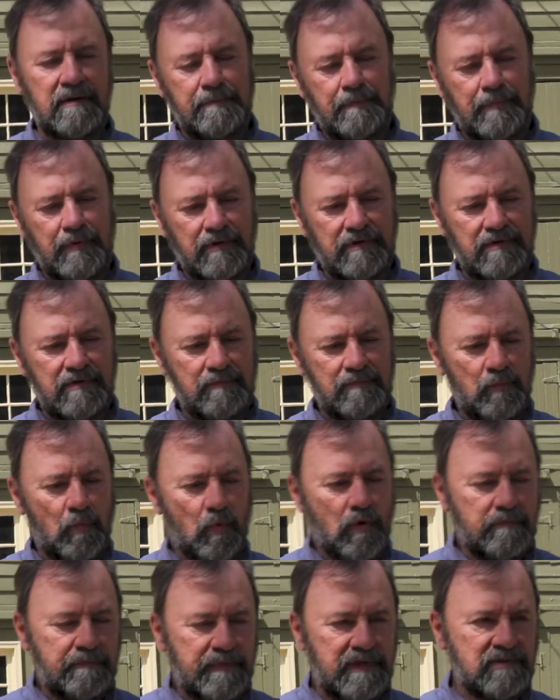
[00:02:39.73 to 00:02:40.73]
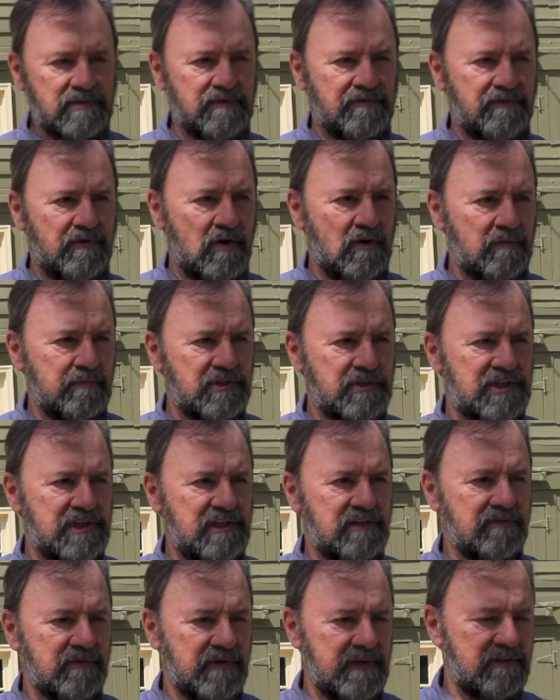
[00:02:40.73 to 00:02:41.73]
put one piece of farm
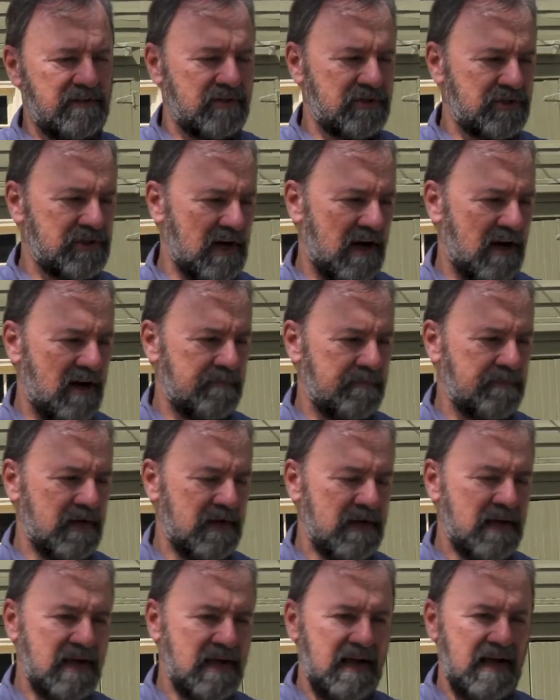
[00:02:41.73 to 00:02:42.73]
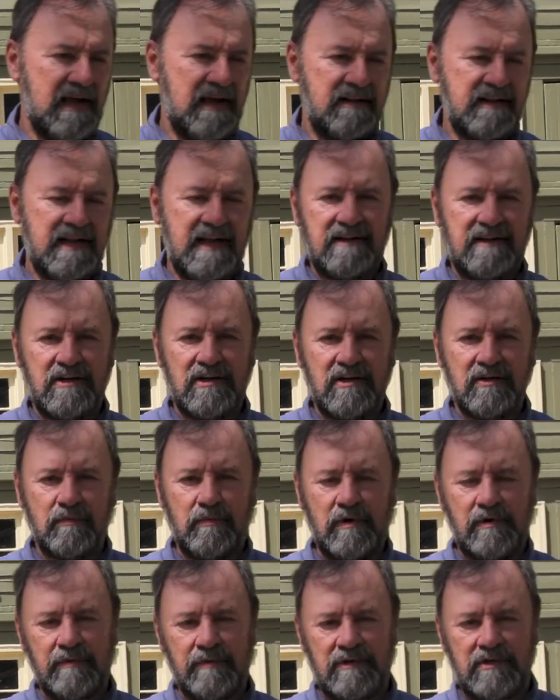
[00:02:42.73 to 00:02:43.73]
machinery in the shop, and that year
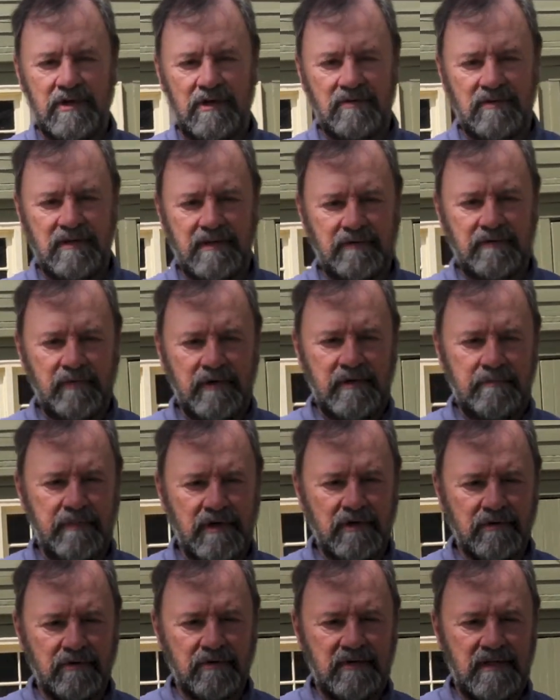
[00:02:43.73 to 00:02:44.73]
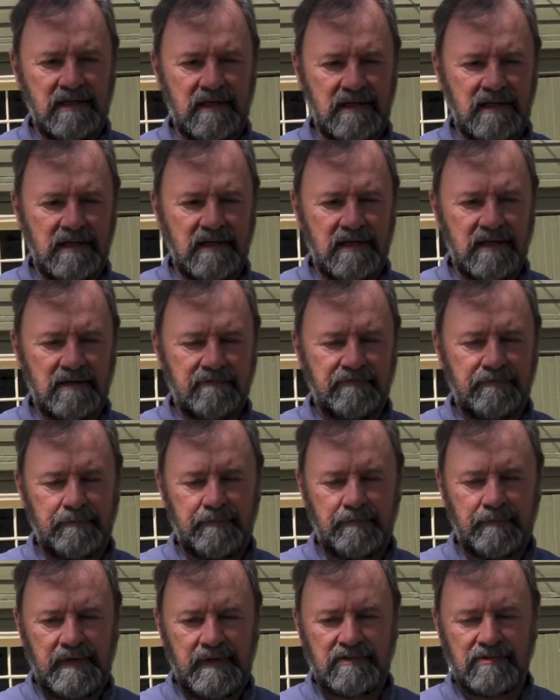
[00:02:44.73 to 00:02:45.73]
we would totally rebuild the
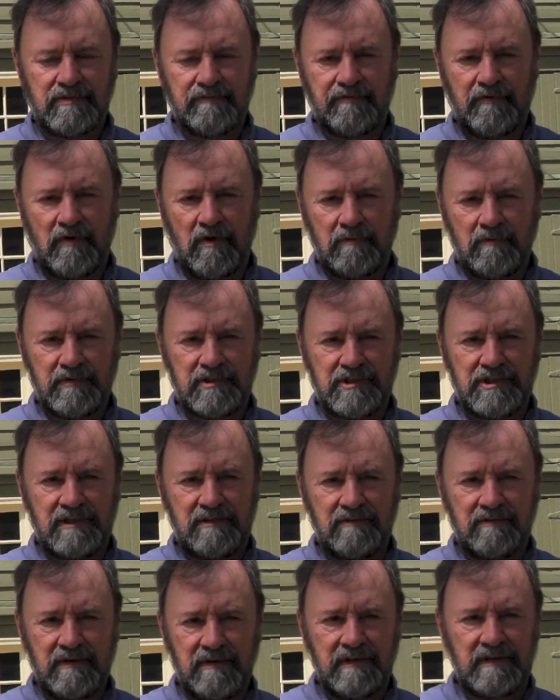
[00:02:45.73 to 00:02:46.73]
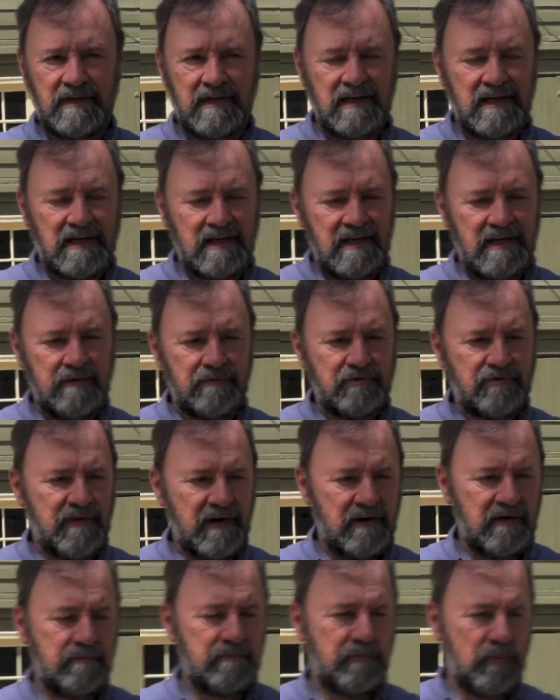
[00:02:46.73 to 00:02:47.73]
piece of farm machinery. It was
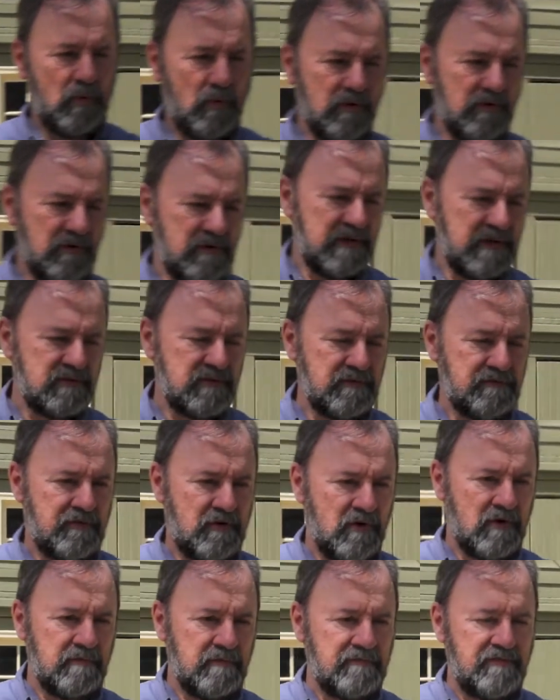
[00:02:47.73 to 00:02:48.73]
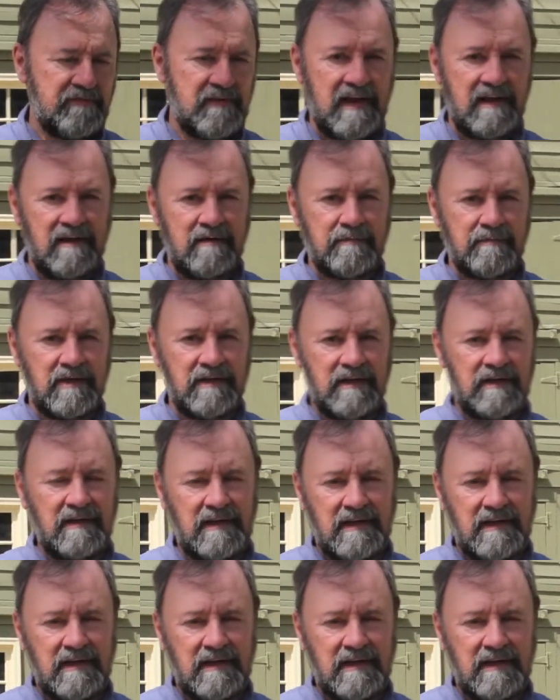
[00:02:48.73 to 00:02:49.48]
very important as a farm family